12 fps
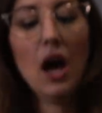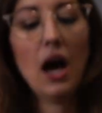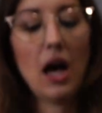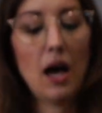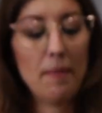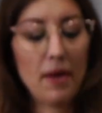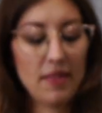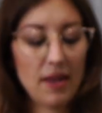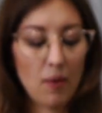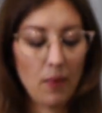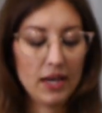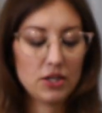and
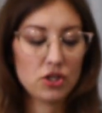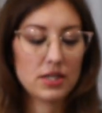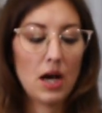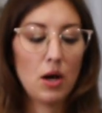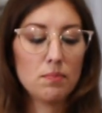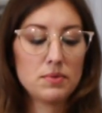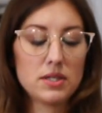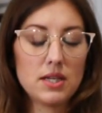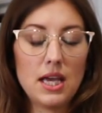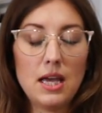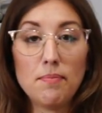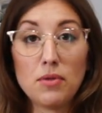that way it just helps
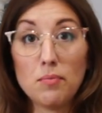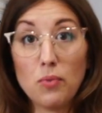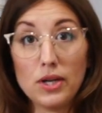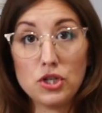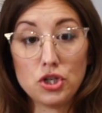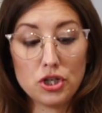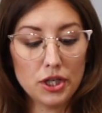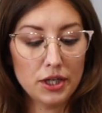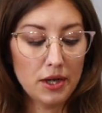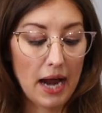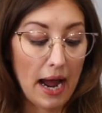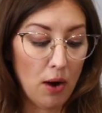keep the
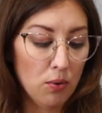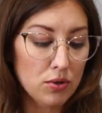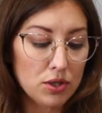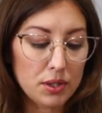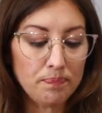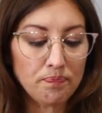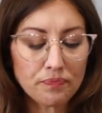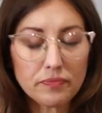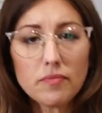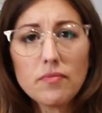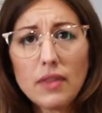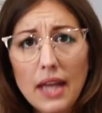moisture out.
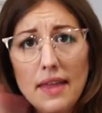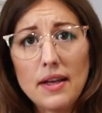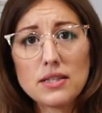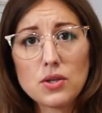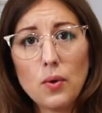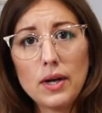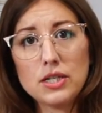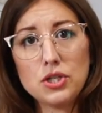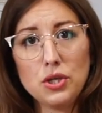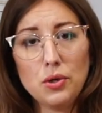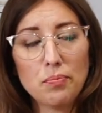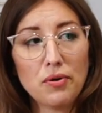And that's going
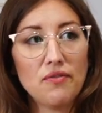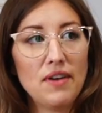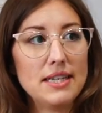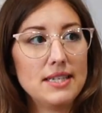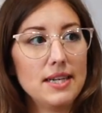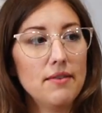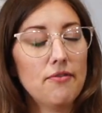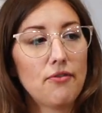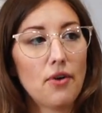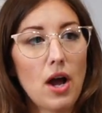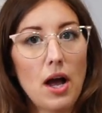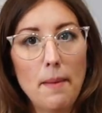to prevent it
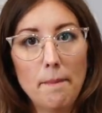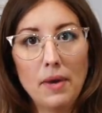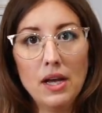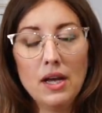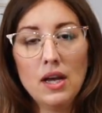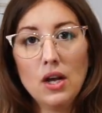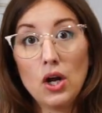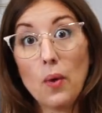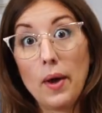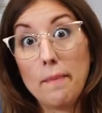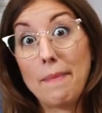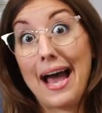from
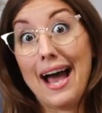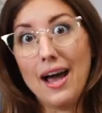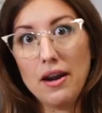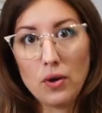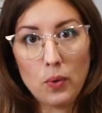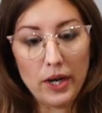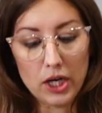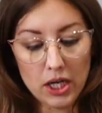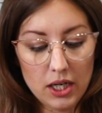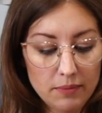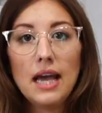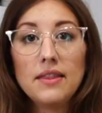going bad
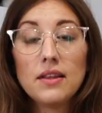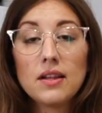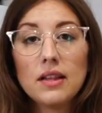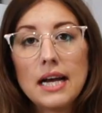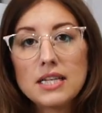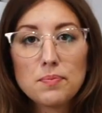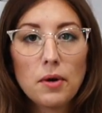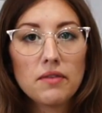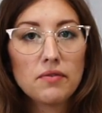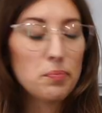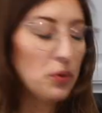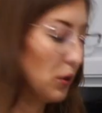quicker. And then the last part
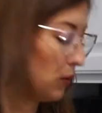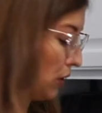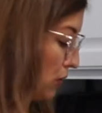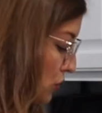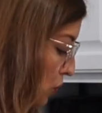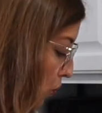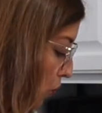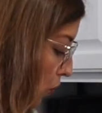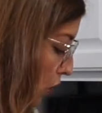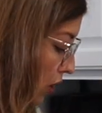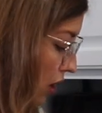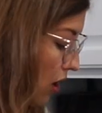of the produce
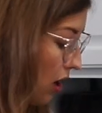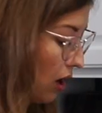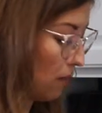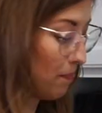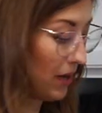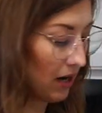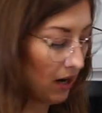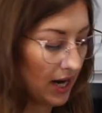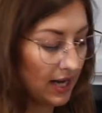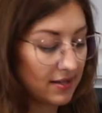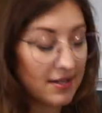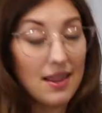were our
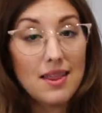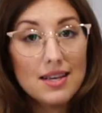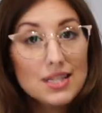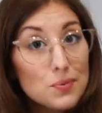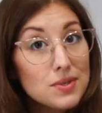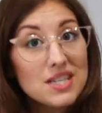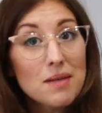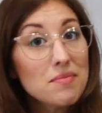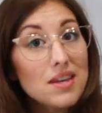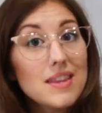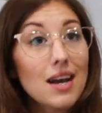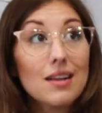berries. This was
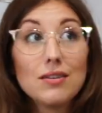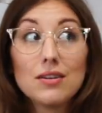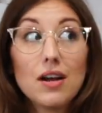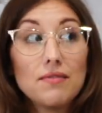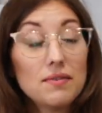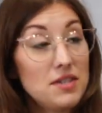something that I learned off of